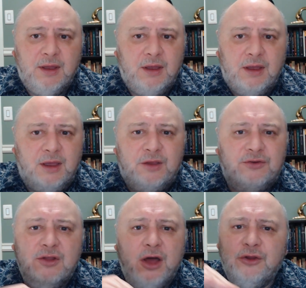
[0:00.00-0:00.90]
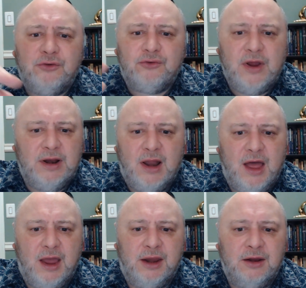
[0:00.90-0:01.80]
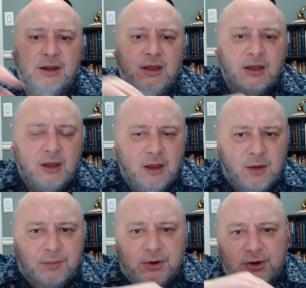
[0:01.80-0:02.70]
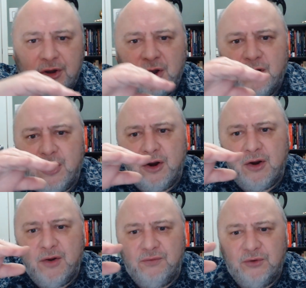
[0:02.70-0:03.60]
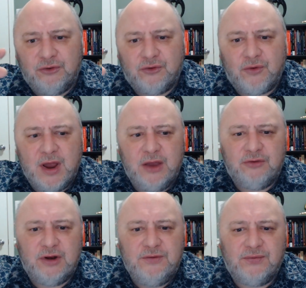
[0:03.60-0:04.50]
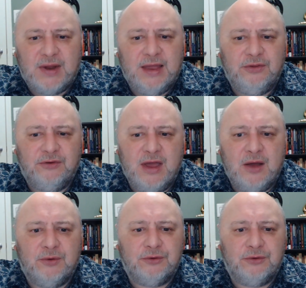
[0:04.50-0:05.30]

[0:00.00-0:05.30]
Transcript: is not a straight line, but a curve which gradually flattens out.